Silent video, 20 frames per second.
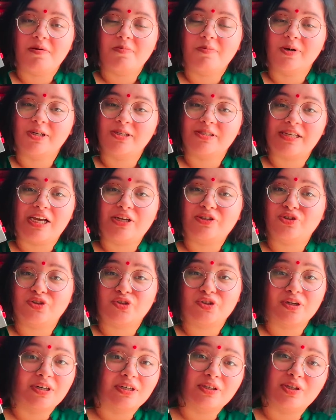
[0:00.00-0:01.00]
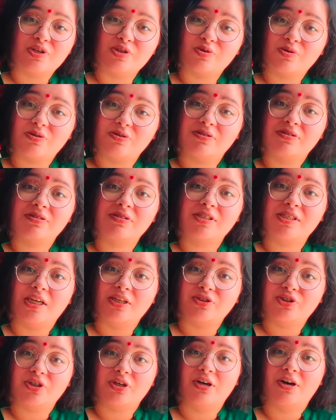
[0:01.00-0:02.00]
because I just thought this was
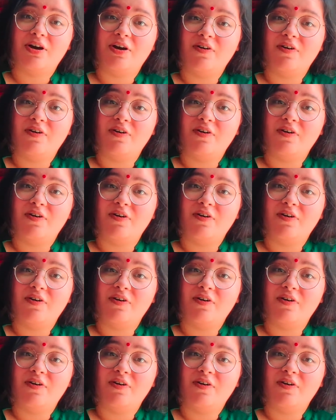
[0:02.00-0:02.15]
such